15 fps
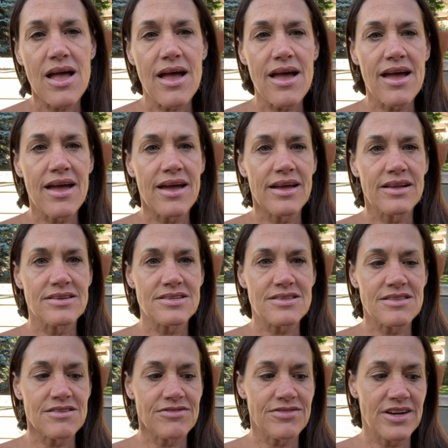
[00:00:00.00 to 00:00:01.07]
and
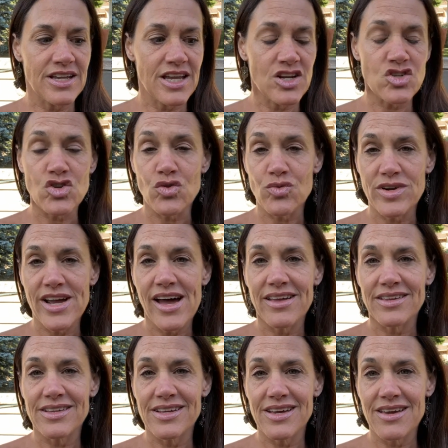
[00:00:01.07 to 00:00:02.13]
the financial
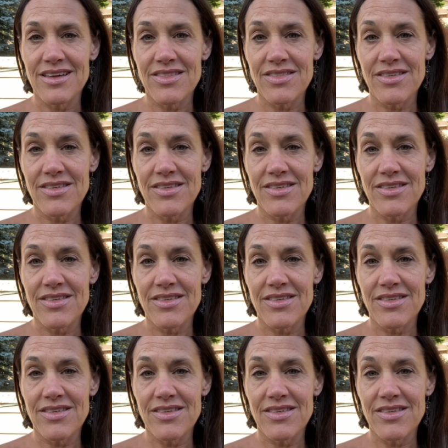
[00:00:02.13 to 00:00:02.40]
reality